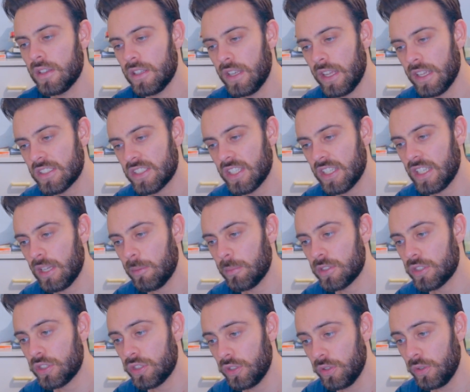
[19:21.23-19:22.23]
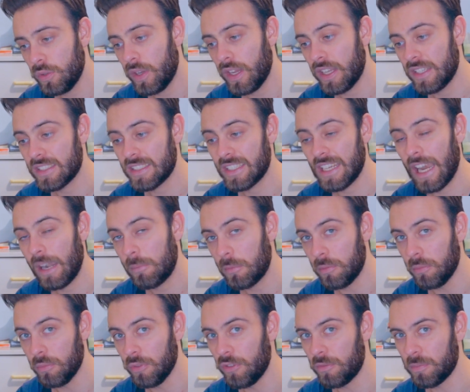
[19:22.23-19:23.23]
Next thing number two is
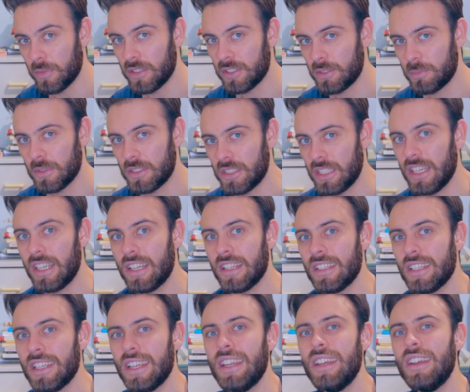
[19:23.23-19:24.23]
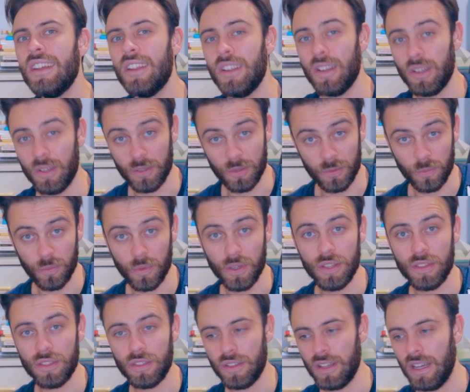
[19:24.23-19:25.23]
camera movements, particularly
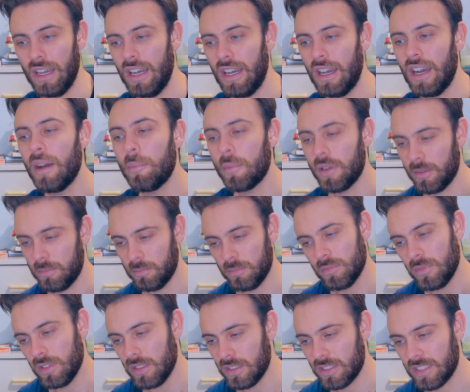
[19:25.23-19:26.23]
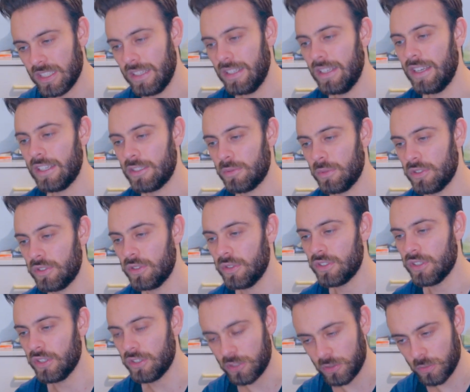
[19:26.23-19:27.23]
with, uh, I'm going to say the next one too.
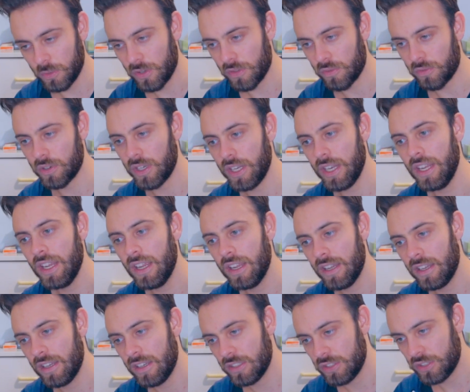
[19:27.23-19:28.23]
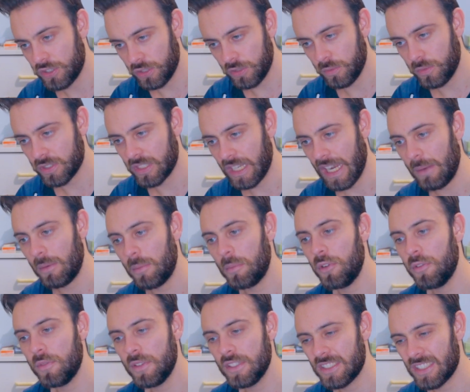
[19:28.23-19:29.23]
So two and three, two is camera
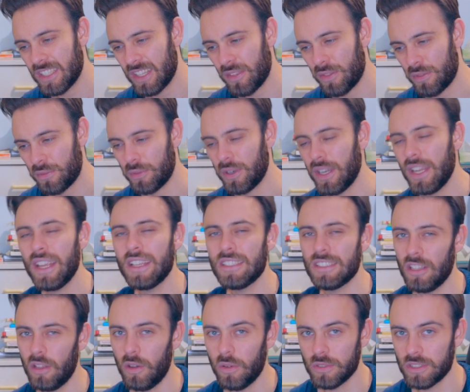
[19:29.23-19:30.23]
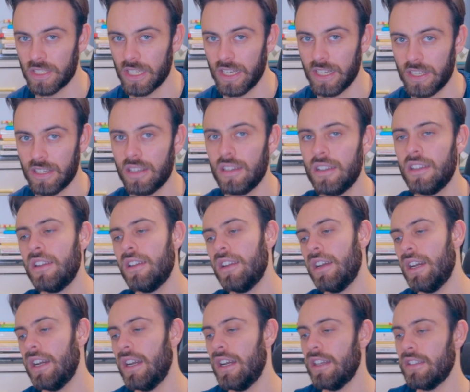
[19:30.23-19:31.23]
movements, three is long take.
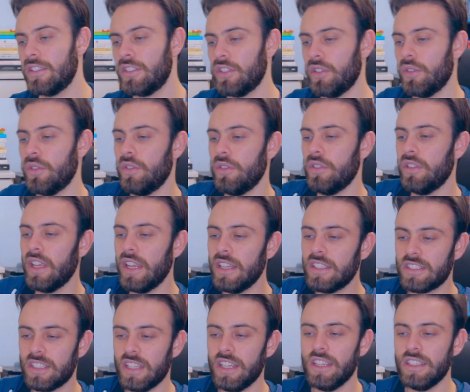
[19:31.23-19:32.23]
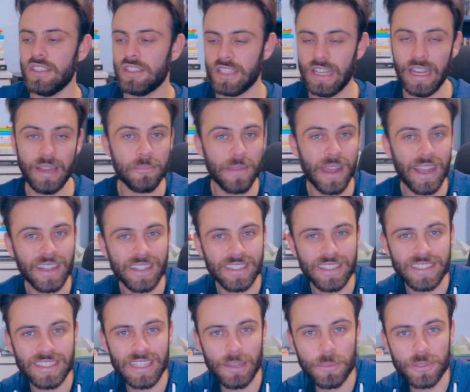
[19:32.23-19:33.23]
Uh, so these things came back in
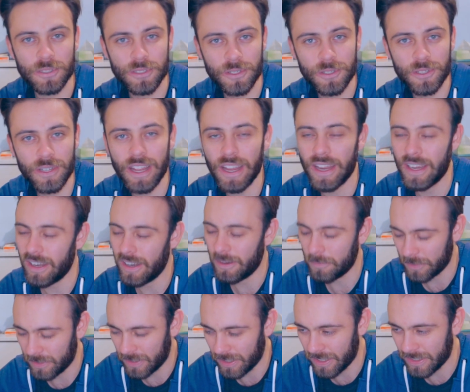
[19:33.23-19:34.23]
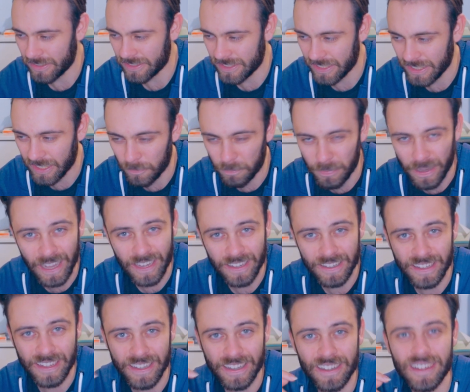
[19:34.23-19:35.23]
this episode, and I'm kind of seeing a
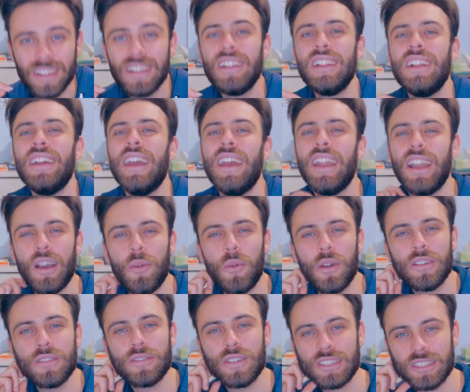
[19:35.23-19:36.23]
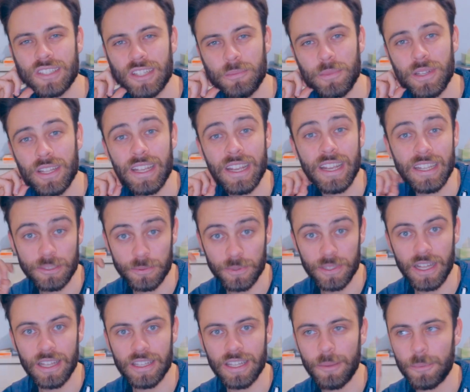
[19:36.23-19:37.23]
pattern here, and I wonder if that's going to be the case
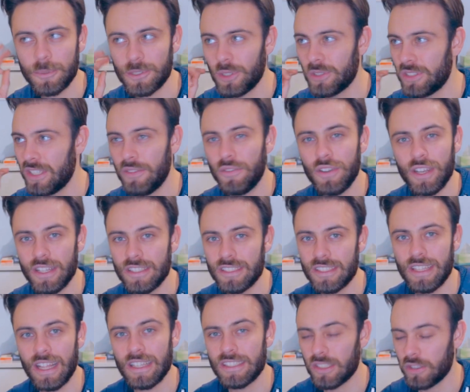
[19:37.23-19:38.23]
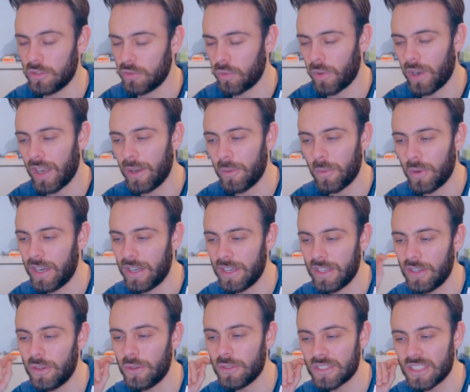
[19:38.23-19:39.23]
with other episodes. If it is, that's a great way to
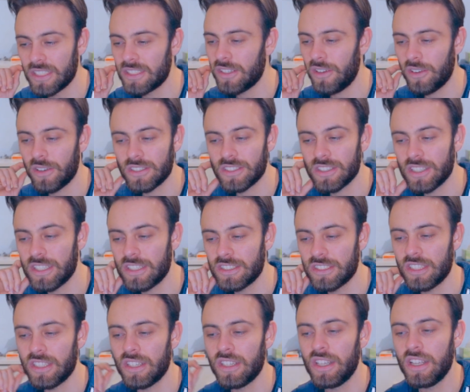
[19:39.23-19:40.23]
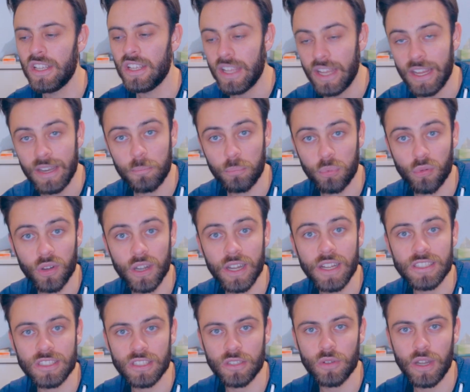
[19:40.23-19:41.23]
use this, honestly, because it it
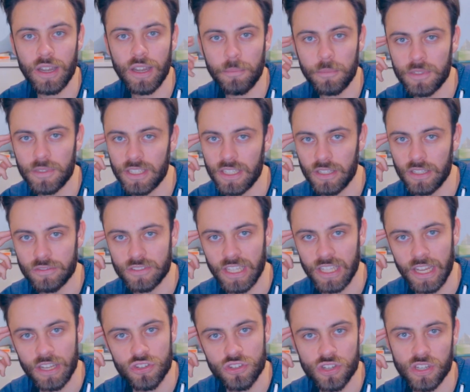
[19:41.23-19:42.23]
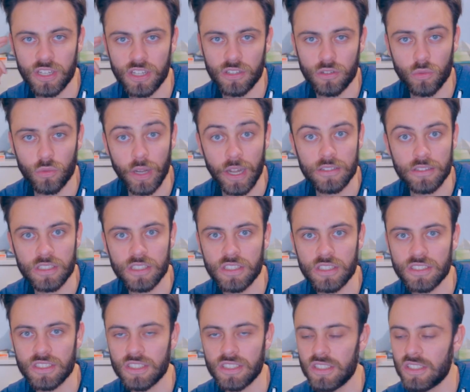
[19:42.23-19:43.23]
brings a great deal of tension and
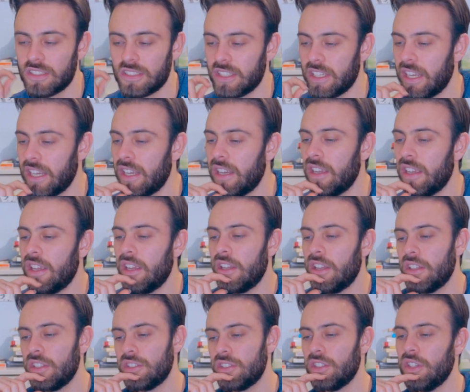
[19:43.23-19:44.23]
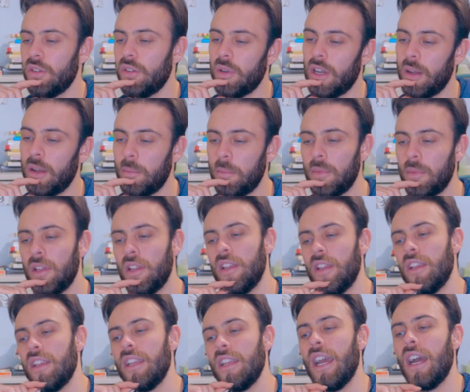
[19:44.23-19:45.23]
groundedness to the scene. So um,
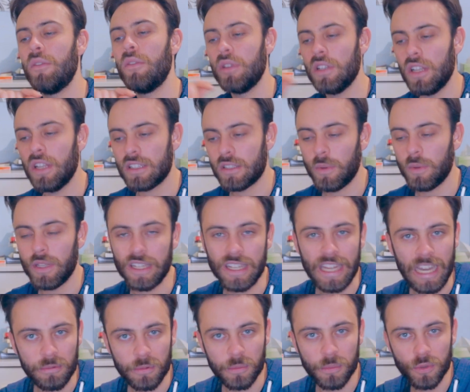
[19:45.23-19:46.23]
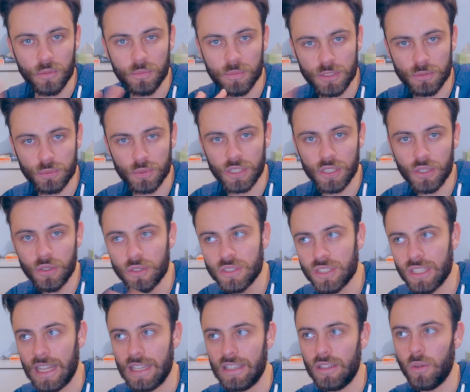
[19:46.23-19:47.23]
yeah, I really like the way the camera movements were used
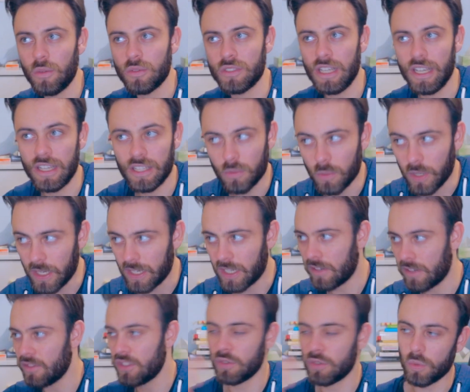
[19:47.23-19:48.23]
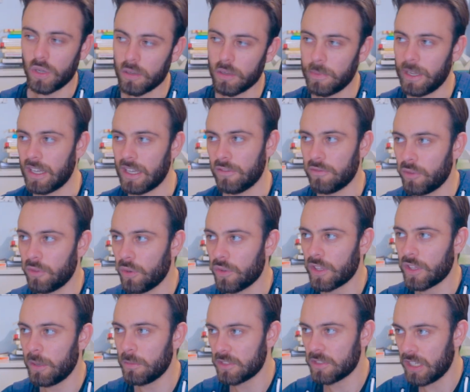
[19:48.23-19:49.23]
in that long take and the way it kind of swung back and forth a
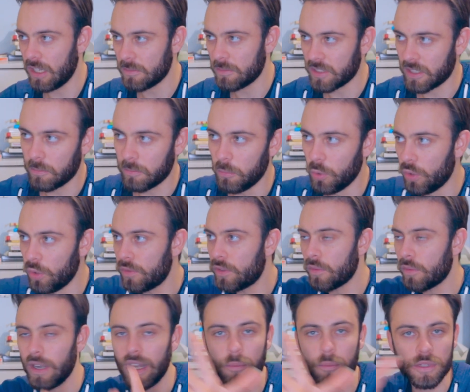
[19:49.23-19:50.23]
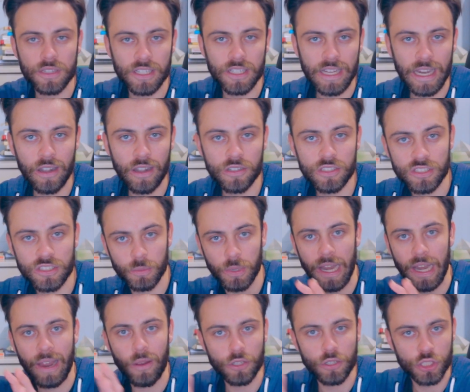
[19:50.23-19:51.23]
couple times, and it moved around with the characters and
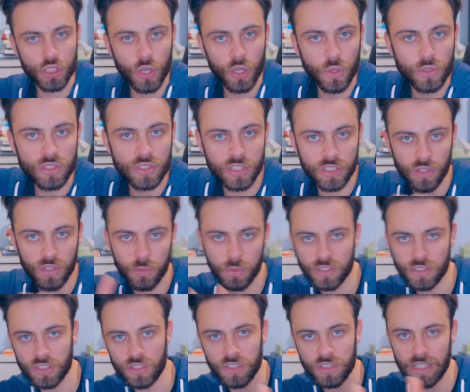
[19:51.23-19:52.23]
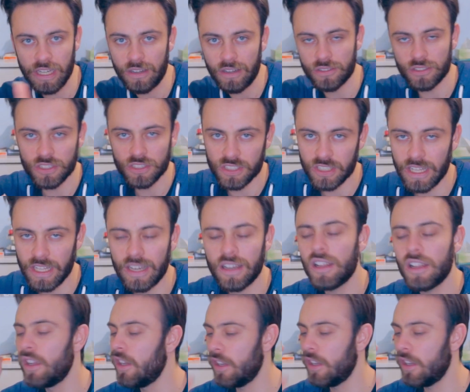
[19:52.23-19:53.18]
how it chose to go with certain characters and that